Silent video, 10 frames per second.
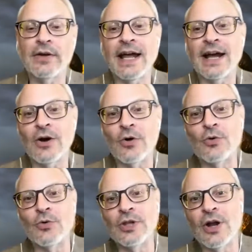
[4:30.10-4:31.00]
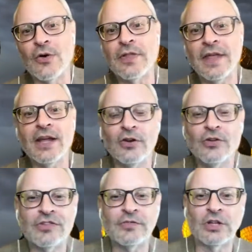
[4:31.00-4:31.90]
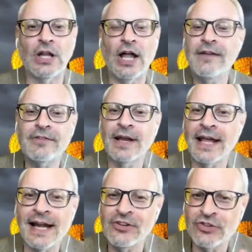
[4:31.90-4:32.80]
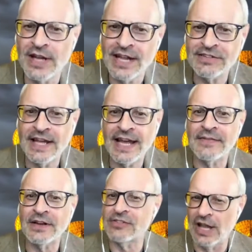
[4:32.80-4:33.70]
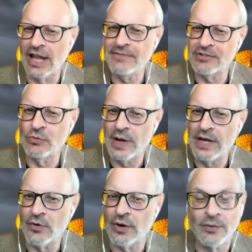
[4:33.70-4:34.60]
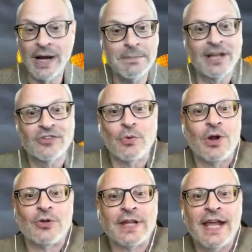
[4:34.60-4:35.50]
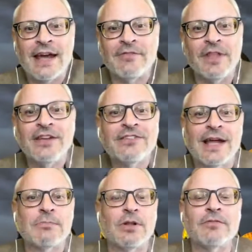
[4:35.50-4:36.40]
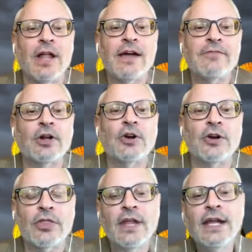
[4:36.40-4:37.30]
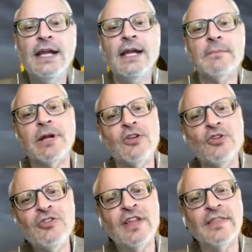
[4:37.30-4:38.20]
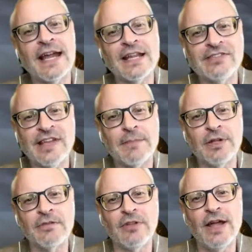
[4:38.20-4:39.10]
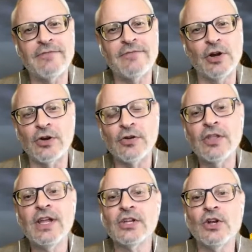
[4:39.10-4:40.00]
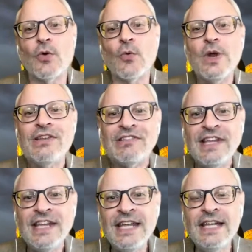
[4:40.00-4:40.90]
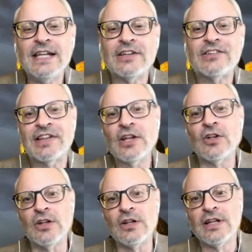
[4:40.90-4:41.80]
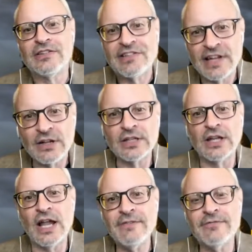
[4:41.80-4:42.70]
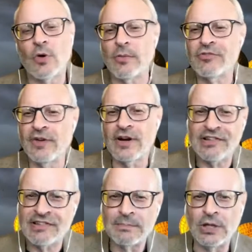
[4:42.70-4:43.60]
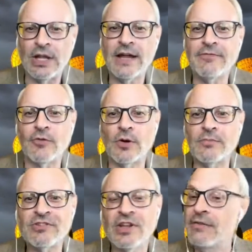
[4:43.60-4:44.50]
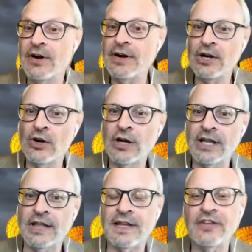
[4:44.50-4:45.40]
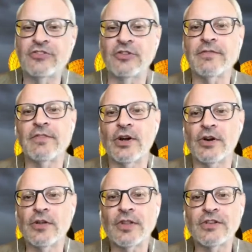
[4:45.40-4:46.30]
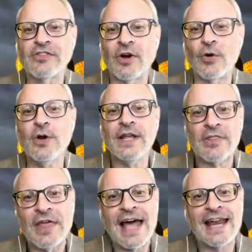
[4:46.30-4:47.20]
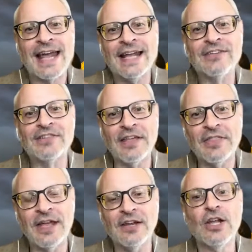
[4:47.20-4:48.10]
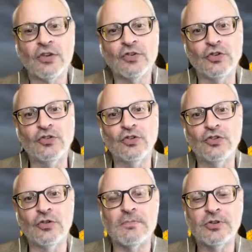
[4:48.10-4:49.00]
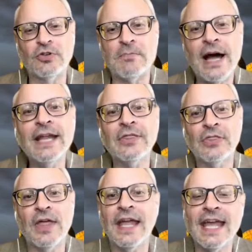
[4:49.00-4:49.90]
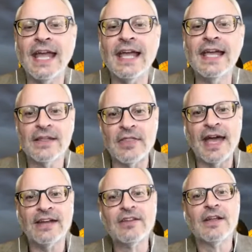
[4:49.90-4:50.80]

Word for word: Now, you know, are they conducive to life? And, and I should hasten to add that it's life as we know it, right? Because we only have the example of life on Earth. But using that example of life on Earth, you know, we see single celled life forms, very simple life forms, very early in the history of the Earth. And so that adds, I think, to, to, to, to my thinking that